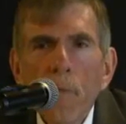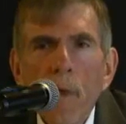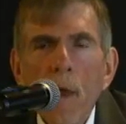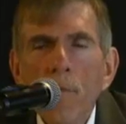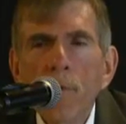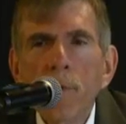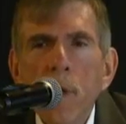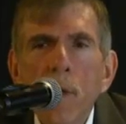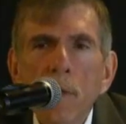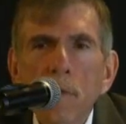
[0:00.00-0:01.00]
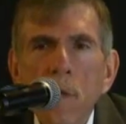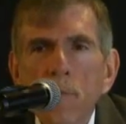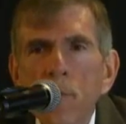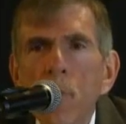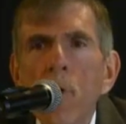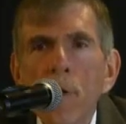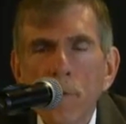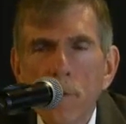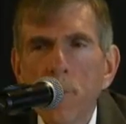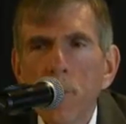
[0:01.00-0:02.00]
everything except
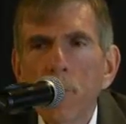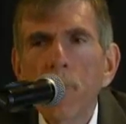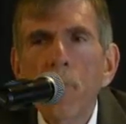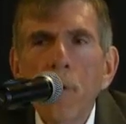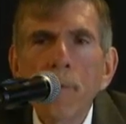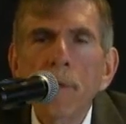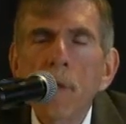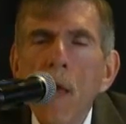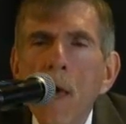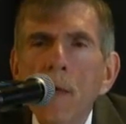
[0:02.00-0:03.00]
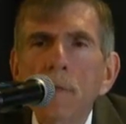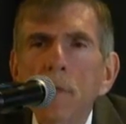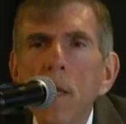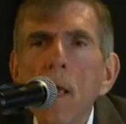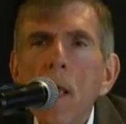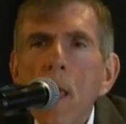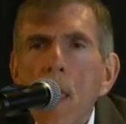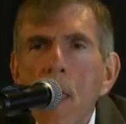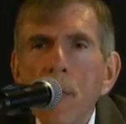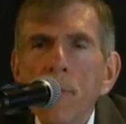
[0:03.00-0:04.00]
dogs who can perform a task,
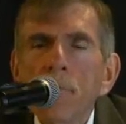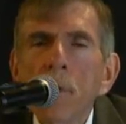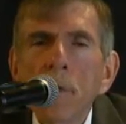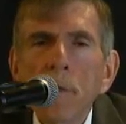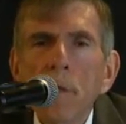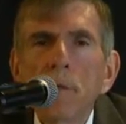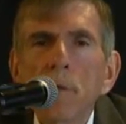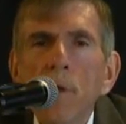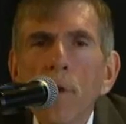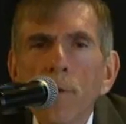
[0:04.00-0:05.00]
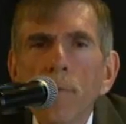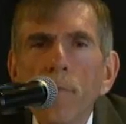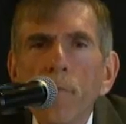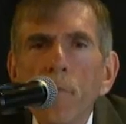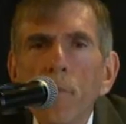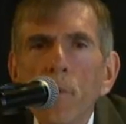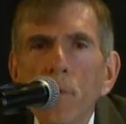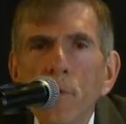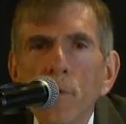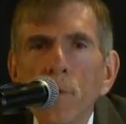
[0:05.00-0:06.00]
and you really need to look
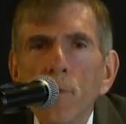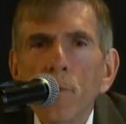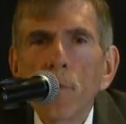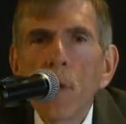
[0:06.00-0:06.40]
to